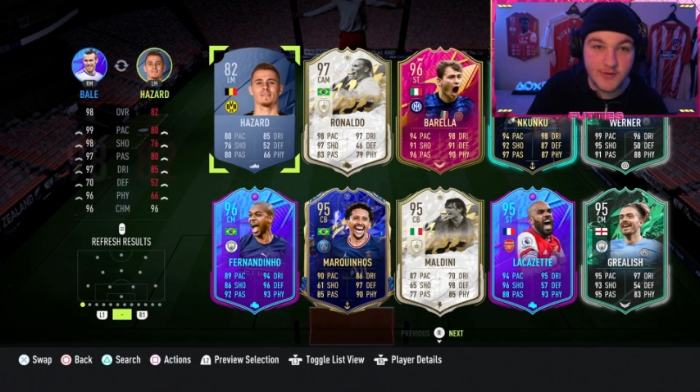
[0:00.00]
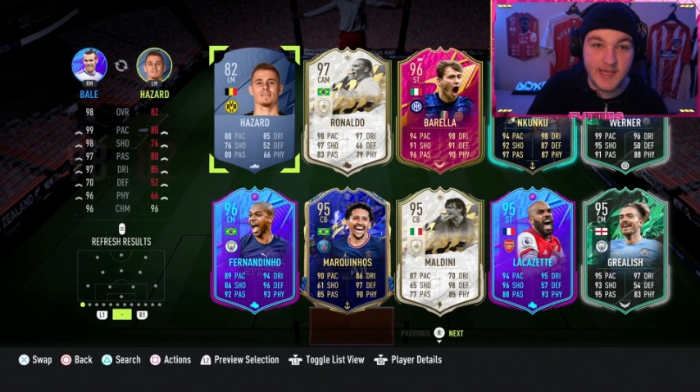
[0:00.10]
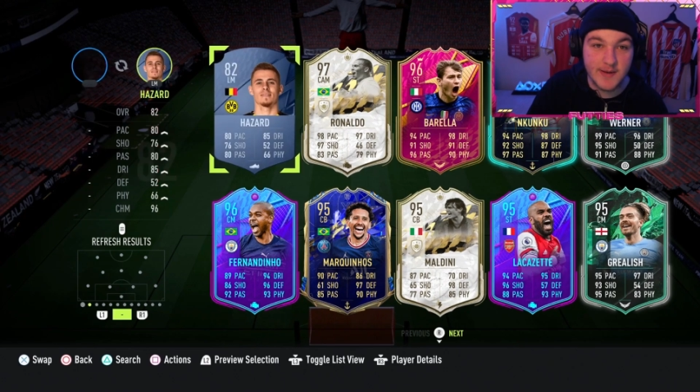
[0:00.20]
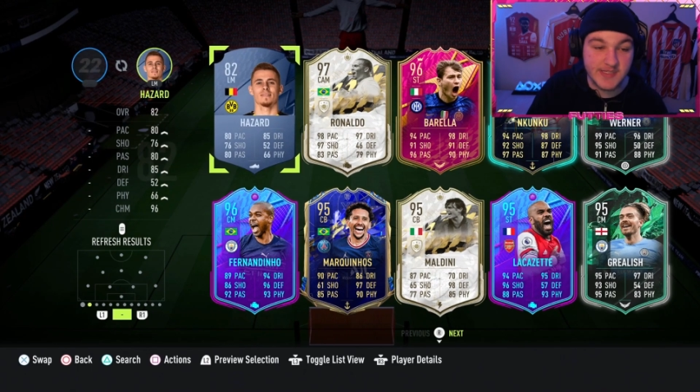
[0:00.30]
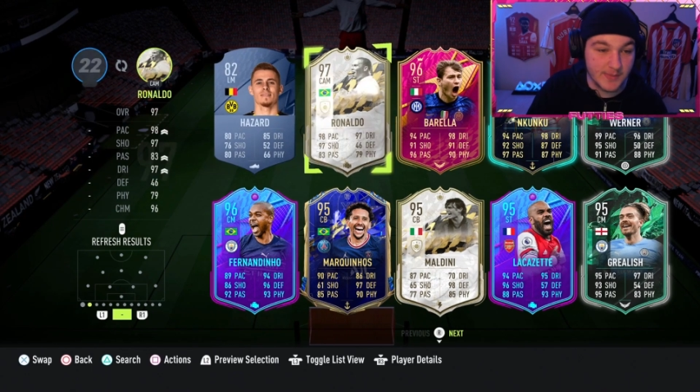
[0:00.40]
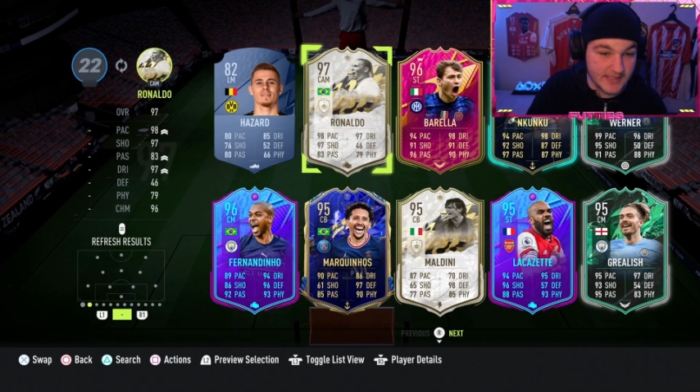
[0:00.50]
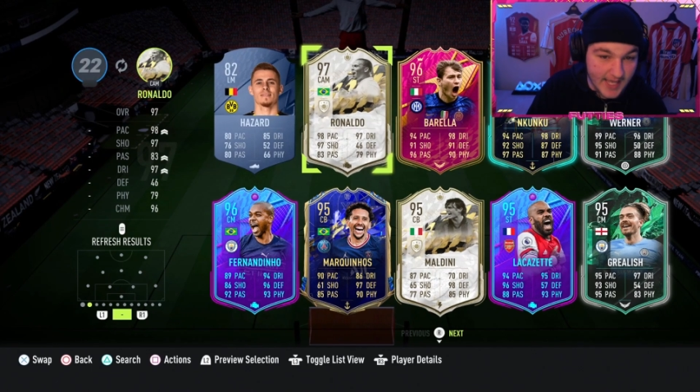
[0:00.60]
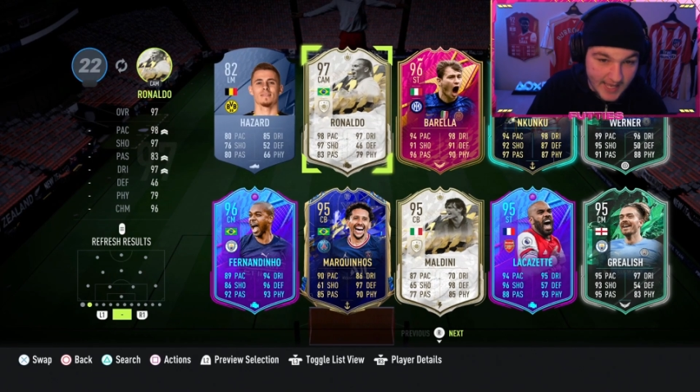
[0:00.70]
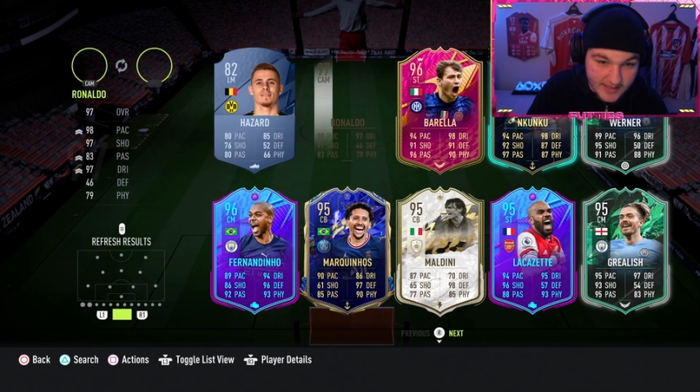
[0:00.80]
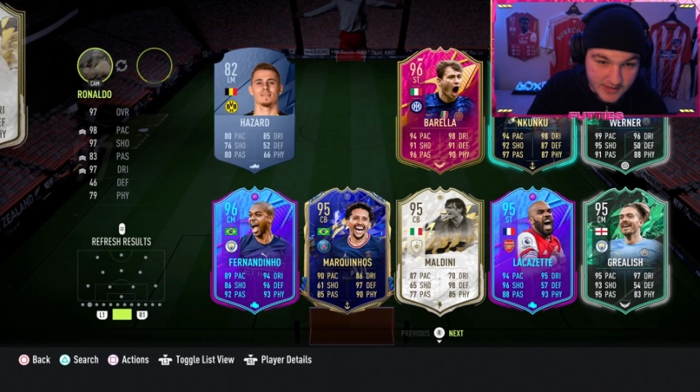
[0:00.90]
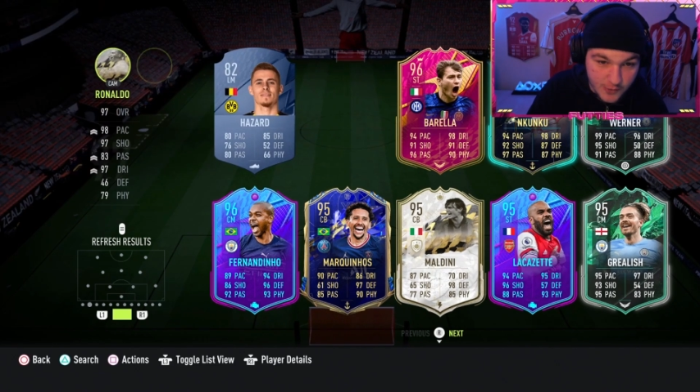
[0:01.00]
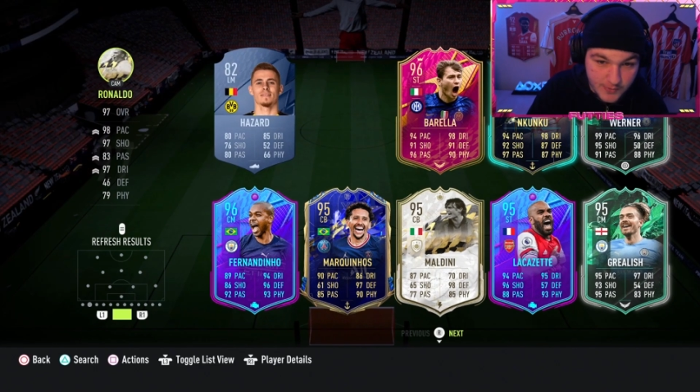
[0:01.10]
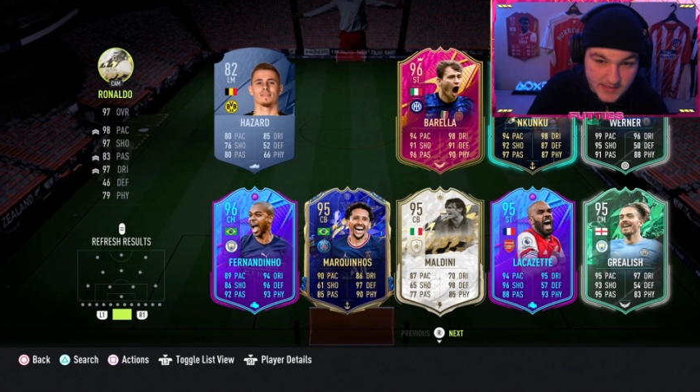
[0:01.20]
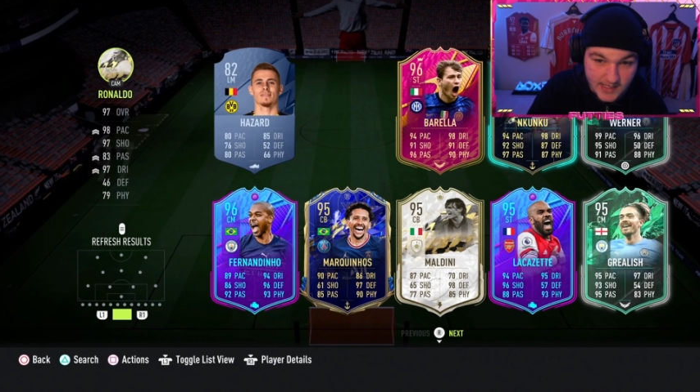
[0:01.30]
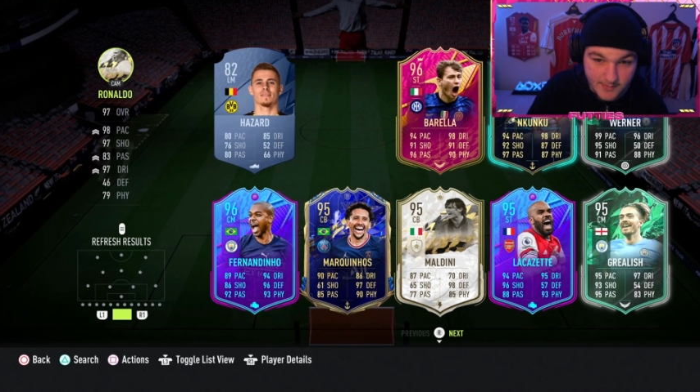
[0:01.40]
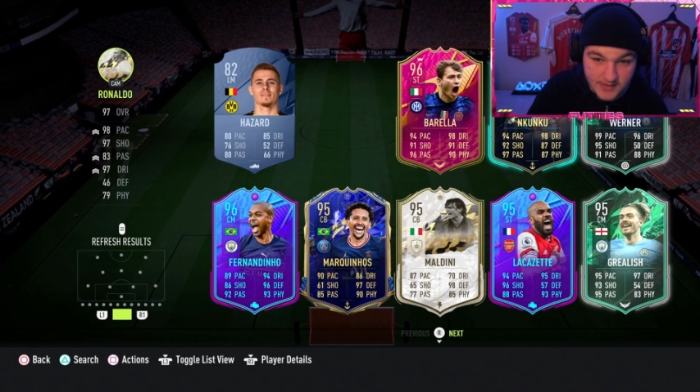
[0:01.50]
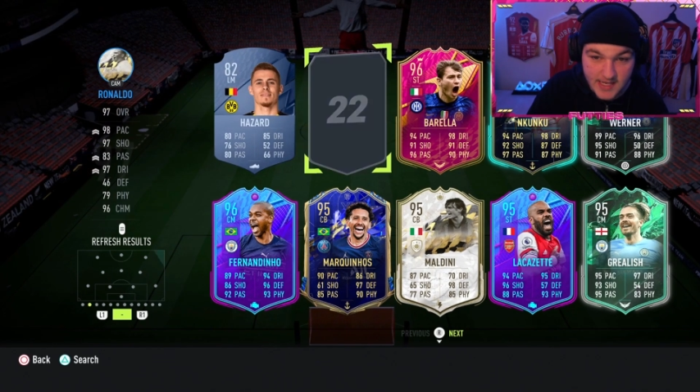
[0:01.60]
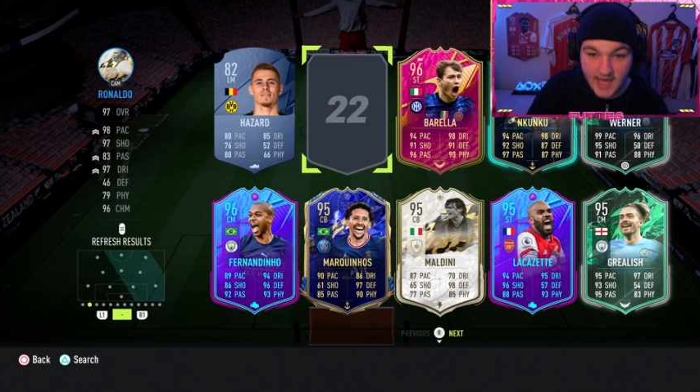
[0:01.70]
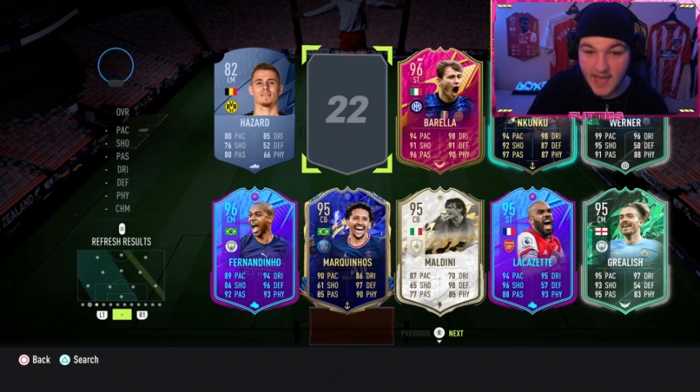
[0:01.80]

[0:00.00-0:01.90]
you get some attacker super subs